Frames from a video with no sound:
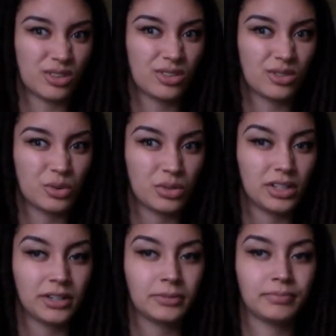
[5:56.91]

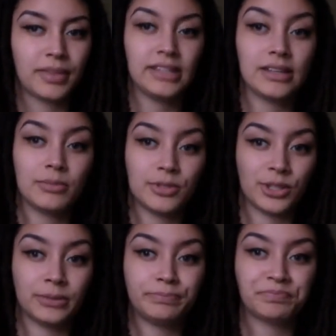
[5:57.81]
cooler in
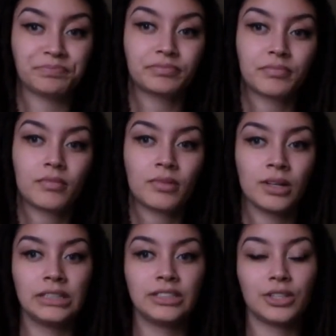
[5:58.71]
temperature.
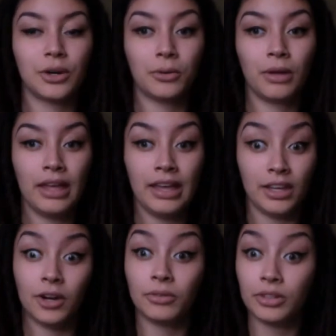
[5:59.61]
So,
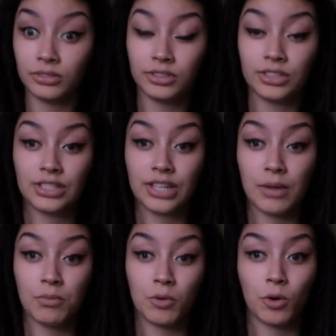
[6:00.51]
you'll just
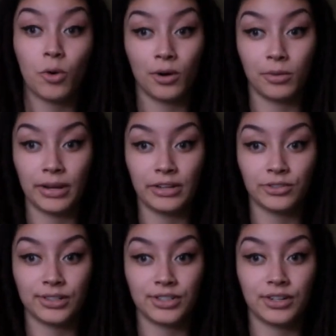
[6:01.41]
get more oil
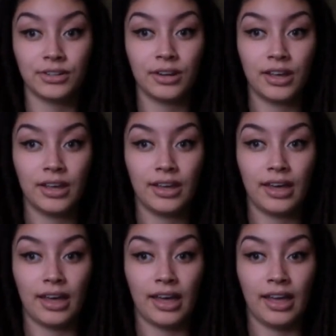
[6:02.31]
penetration
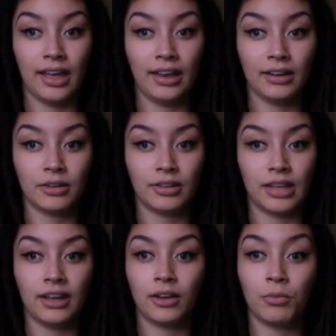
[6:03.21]
and
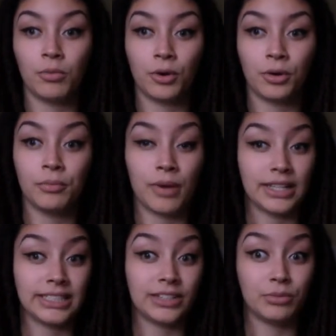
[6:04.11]
like more positive